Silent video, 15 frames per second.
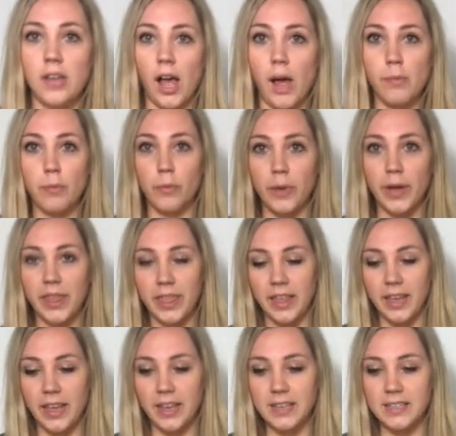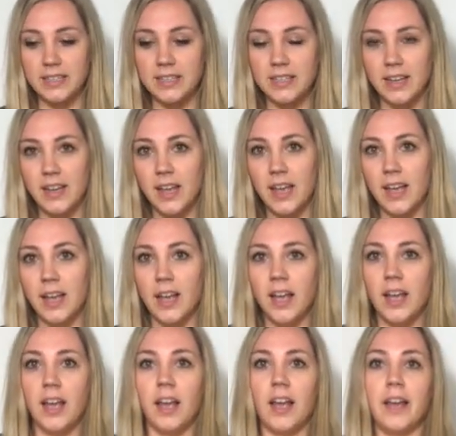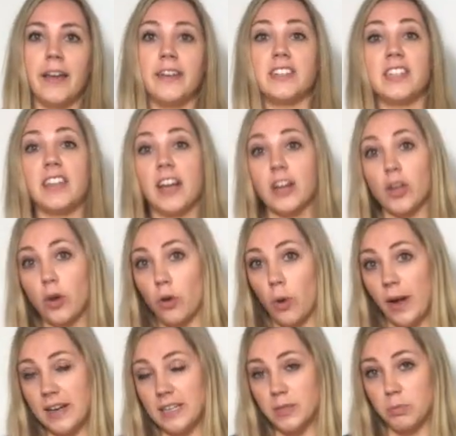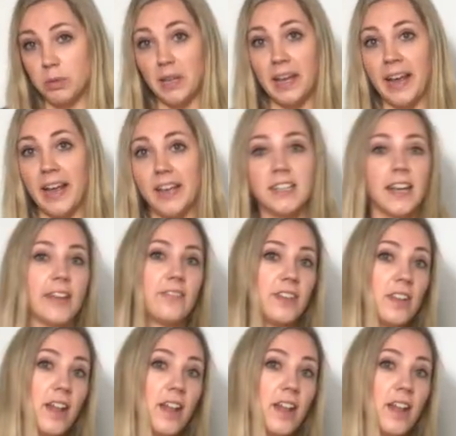top with it. Did not go quite as planned. I feel